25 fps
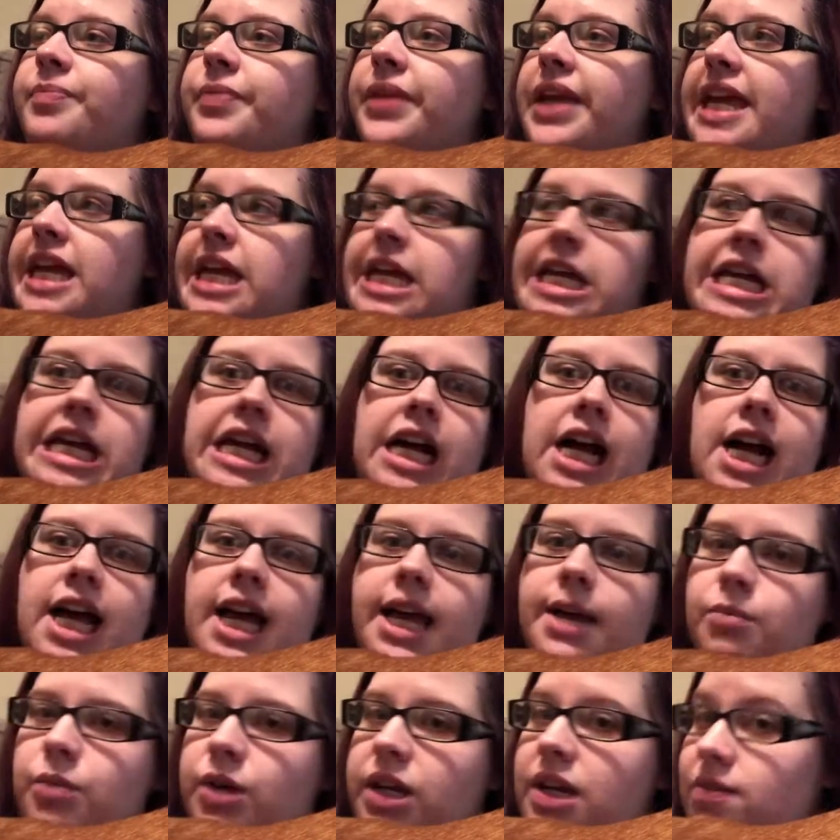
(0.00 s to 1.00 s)
He got
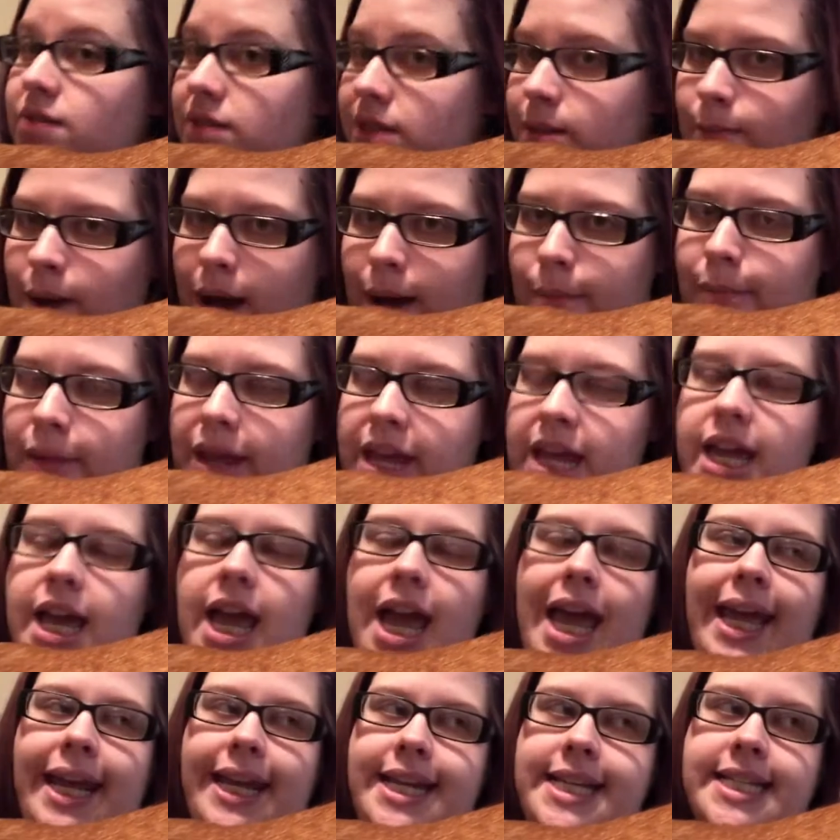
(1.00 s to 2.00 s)
him when he was a puppy,
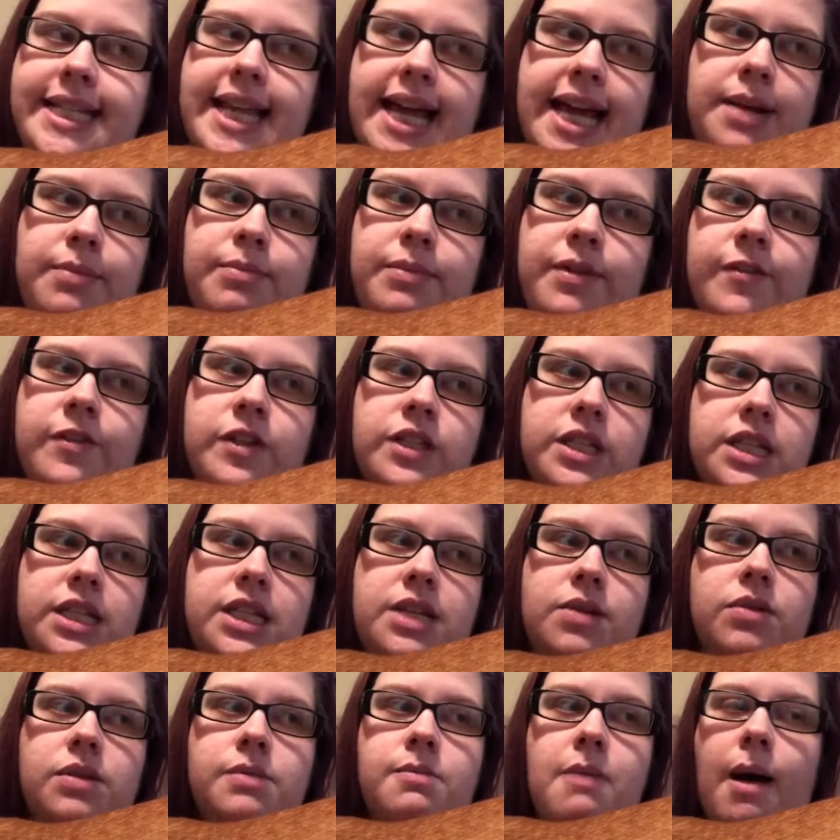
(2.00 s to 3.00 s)
and he's had him ever since
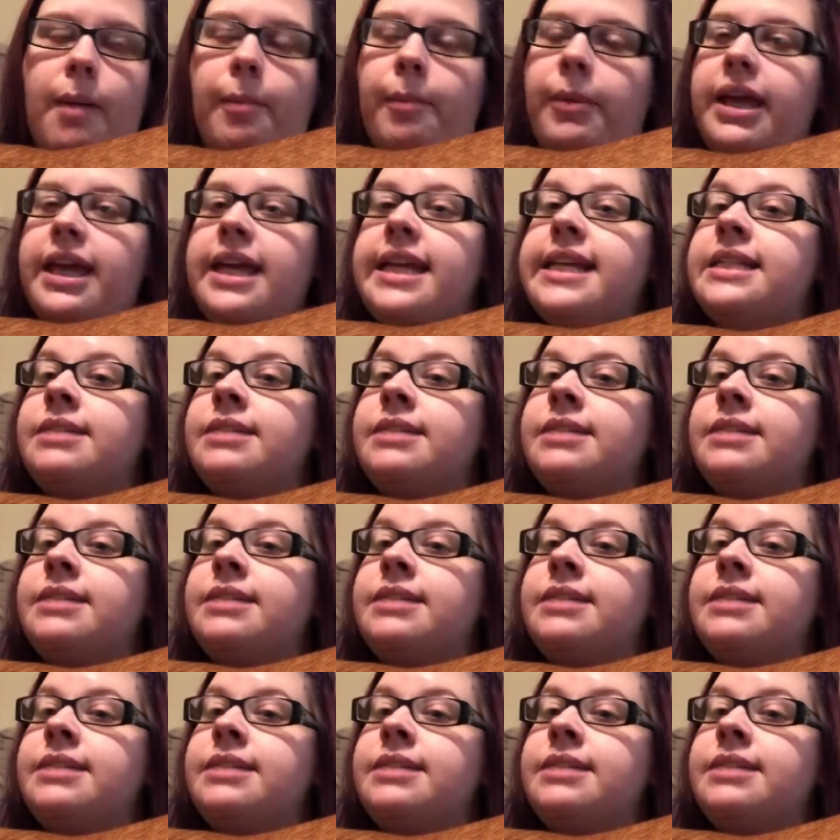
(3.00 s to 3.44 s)
he was a puppy.